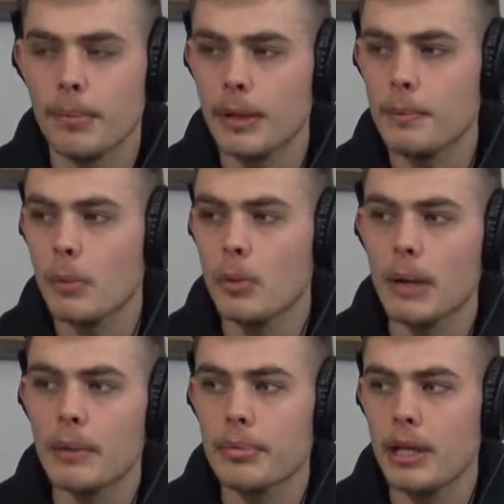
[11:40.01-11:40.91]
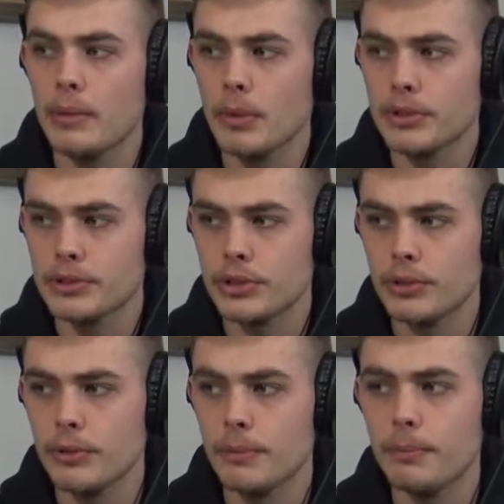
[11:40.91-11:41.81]
but what my plan was
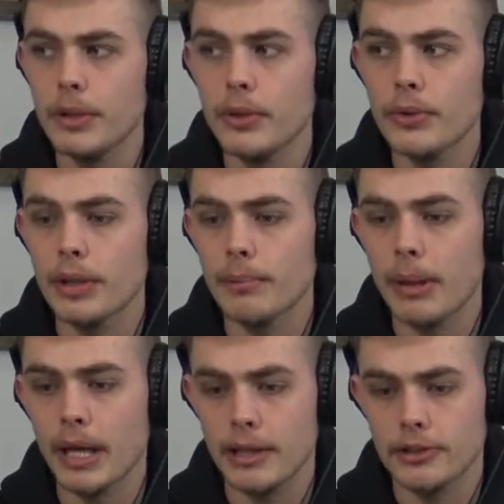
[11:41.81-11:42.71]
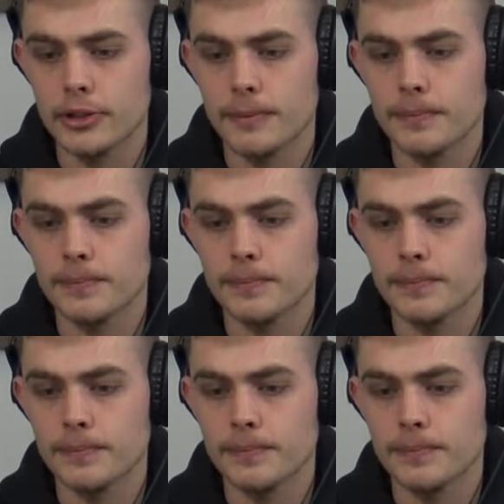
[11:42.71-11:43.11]
to build the page